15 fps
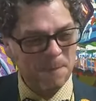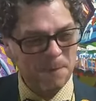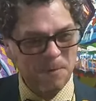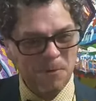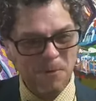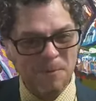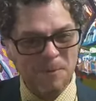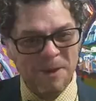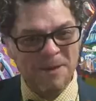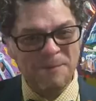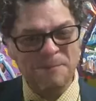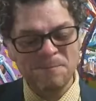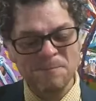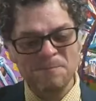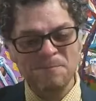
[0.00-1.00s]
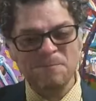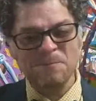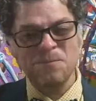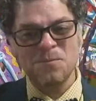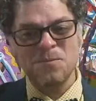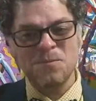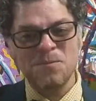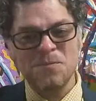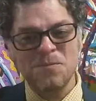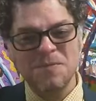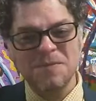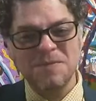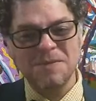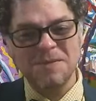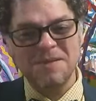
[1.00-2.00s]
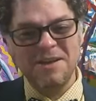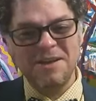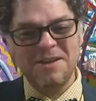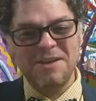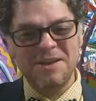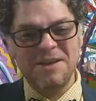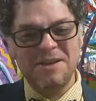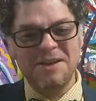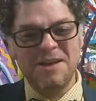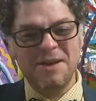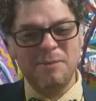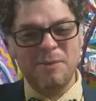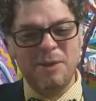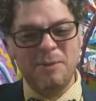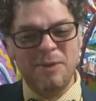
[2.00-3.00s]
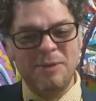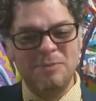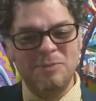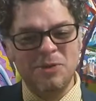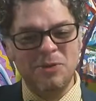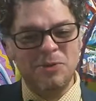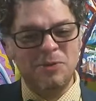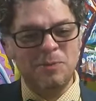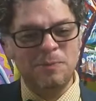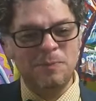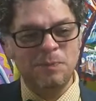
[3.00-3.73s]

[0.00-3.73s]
Cool, man. And yeah, my mom's cool.